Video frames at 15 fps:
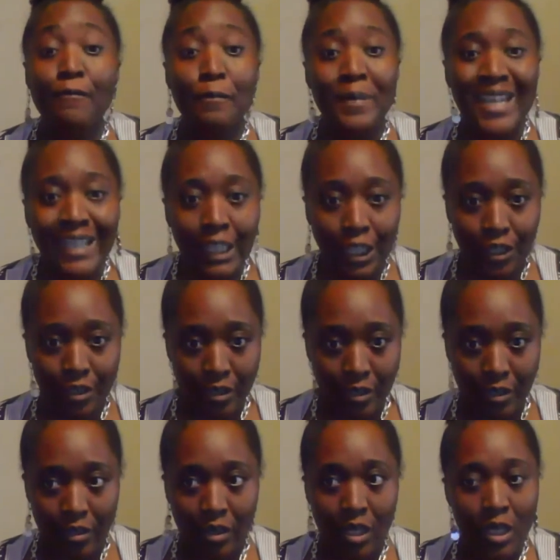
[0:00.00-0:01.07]

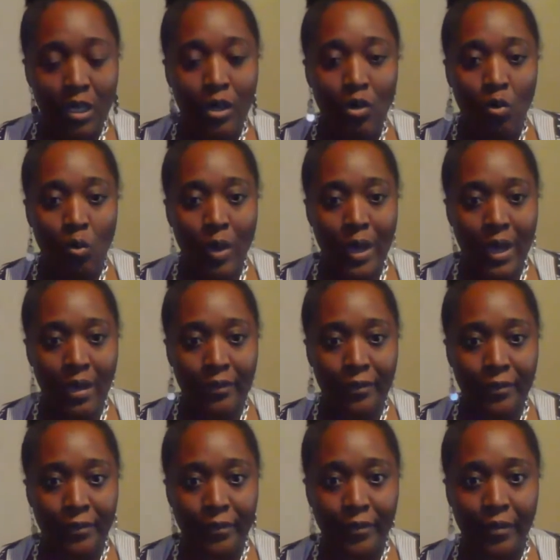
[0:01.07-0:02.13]
familiar
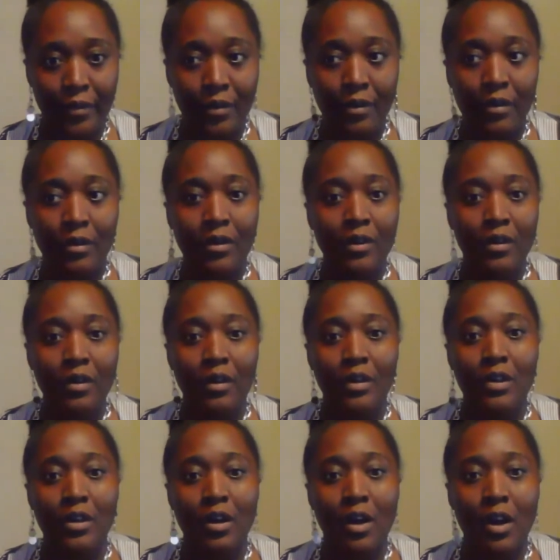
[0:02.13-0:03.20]
with
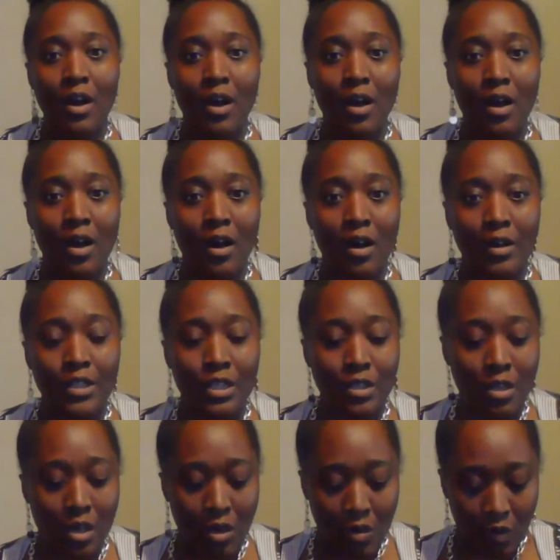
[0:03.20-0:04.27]
uh you
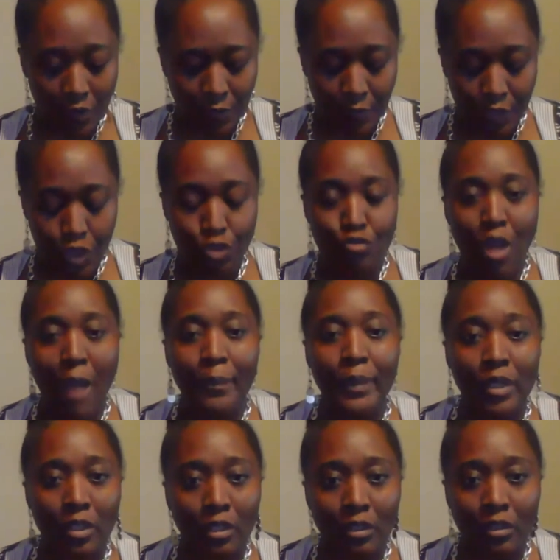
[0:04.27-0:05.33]
know
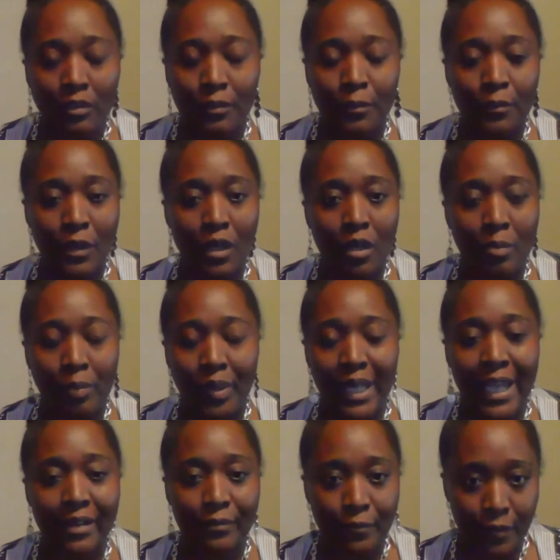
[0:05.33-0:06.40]
tropical uh
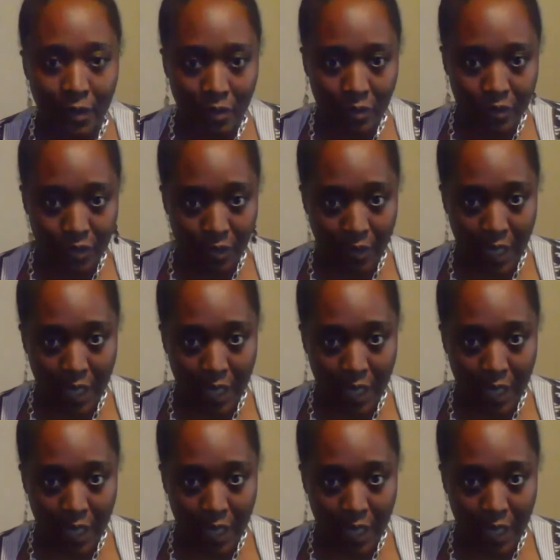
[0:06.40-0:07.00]
plant foods